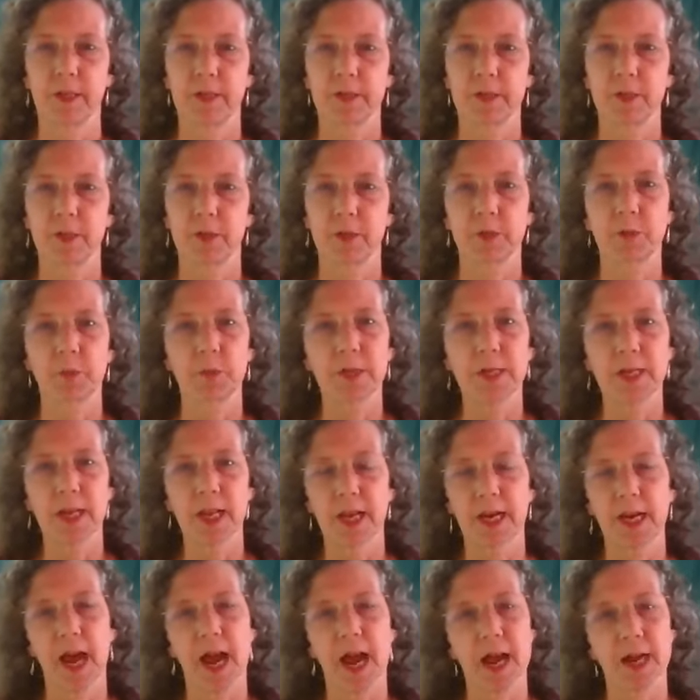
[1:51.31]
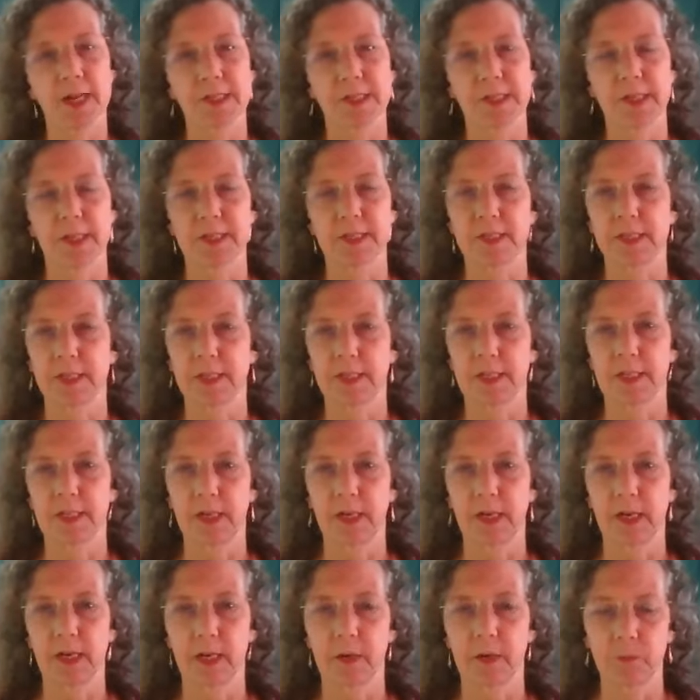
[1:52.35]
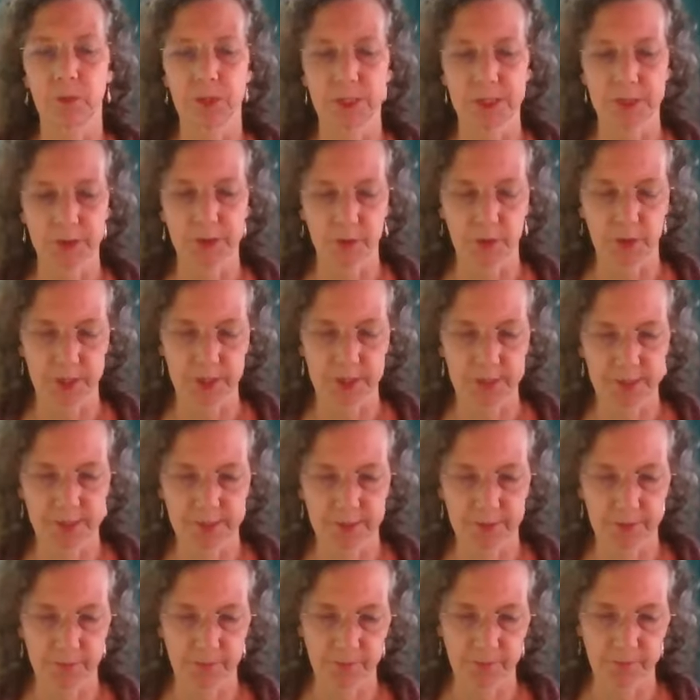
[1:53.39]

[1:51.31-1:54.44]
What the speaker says: So it's really like accessing a resource.